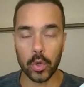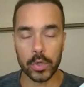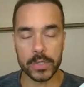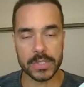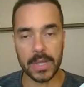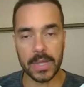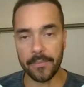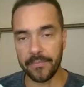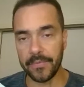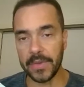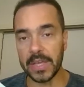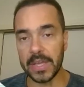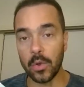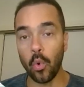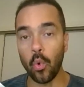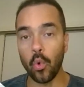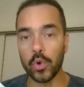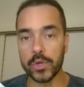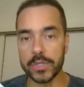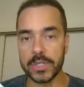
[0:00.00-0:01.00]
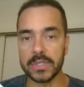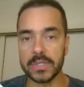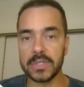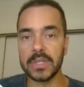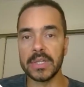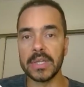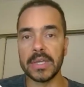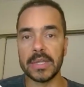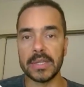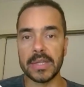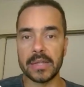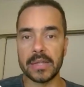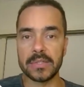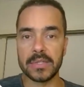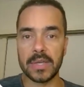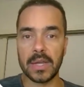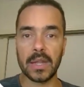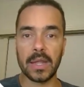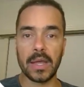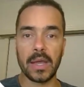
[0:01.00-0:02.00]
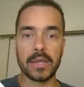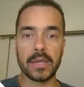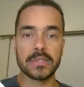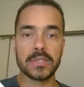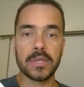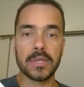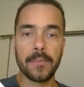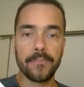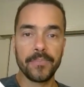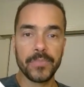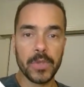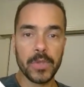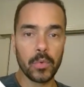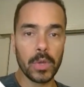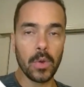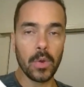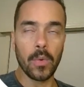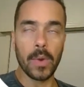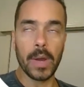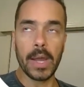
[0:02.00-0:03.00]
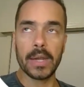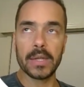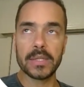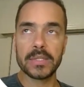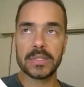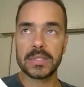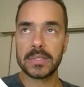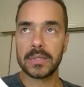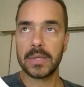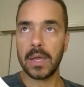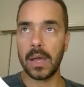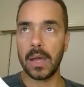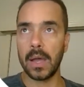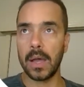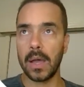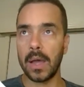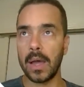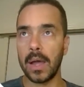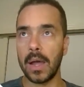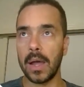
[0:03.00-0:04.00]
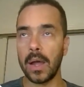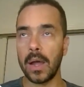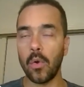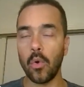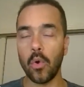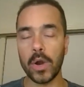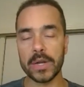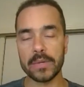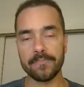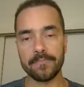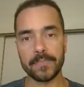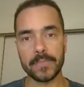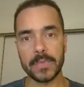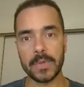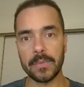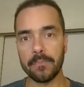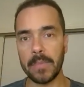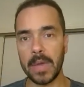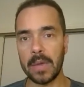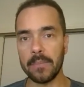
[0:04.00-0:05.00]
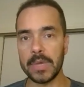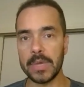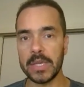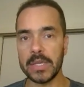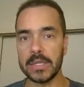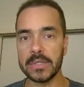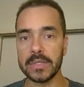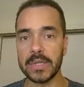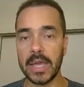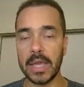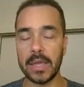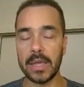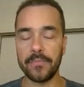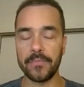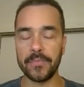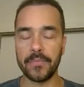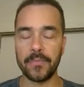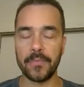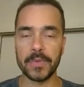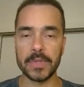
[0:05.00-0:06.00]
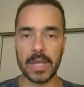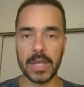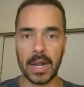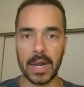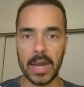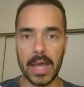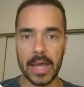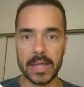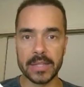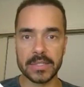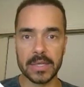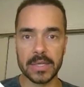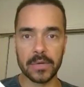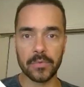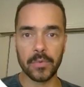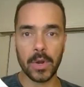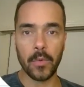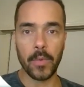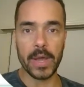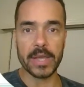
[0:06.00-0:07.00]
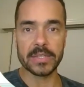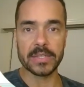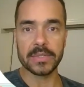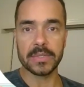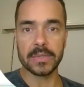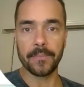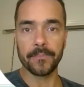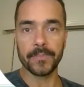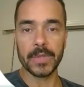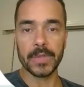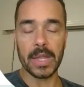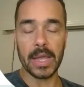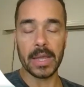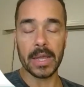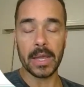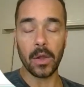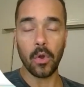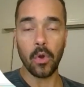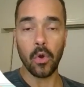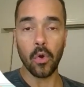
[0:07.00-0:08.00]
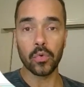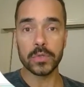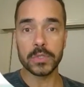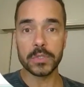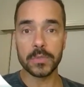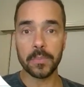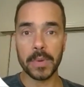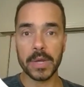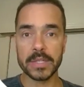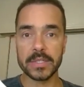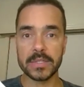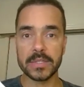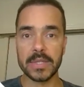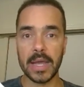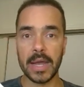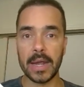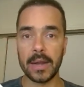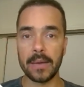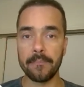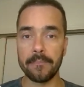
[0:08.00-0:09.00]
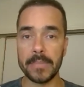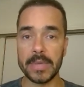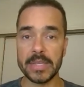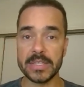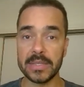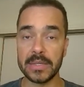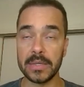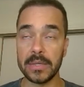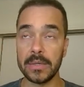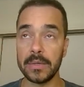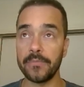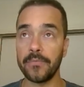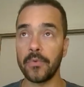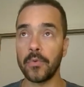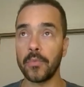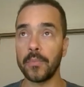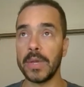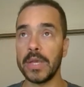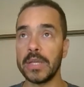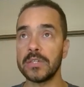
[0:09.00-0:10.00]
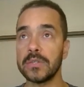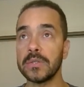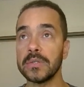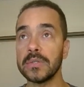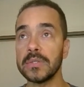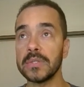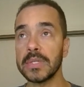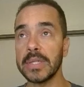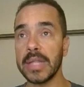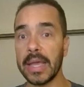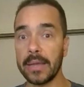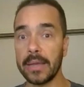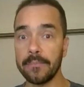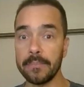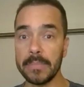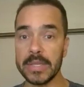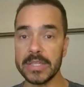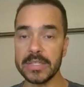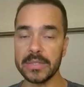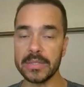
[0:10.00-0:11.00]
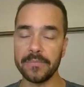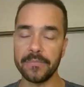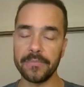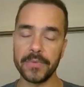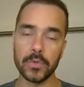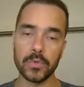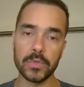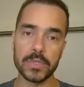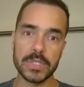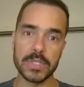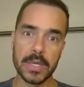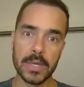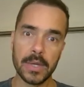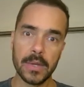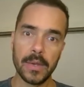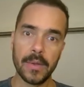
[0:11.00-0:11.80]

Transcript: something urgently that the client requires, or maybe if the clients are requesting like a code but they are missing informations like missing fields,